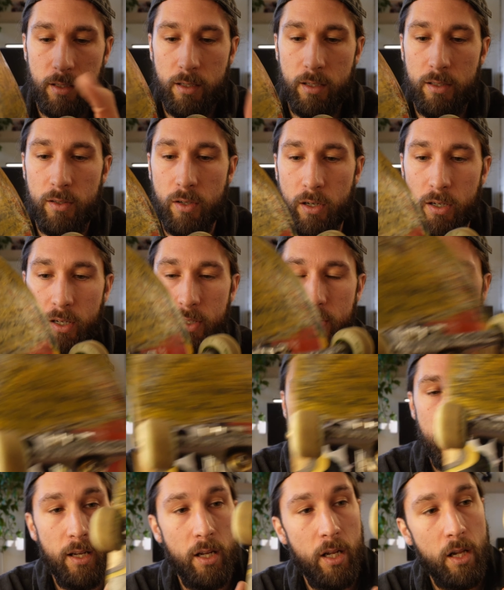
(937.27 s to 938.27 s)
It's hard to
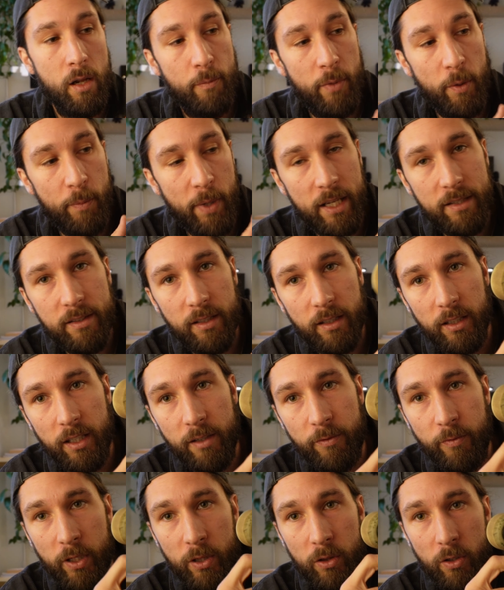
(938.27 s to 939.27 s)
say. But basically
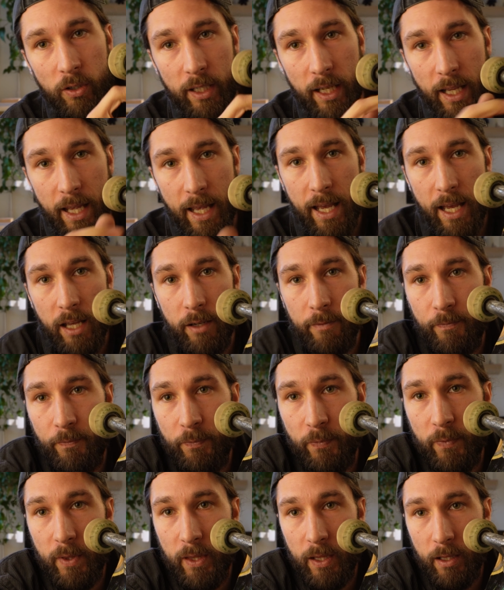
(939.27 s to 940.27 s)
if we look at
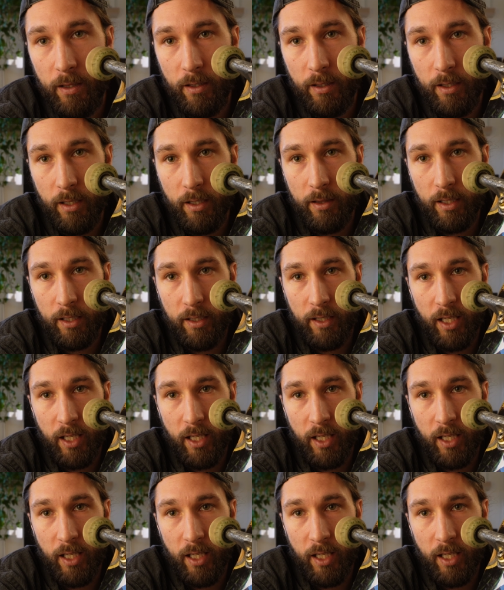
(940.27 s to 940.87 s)
the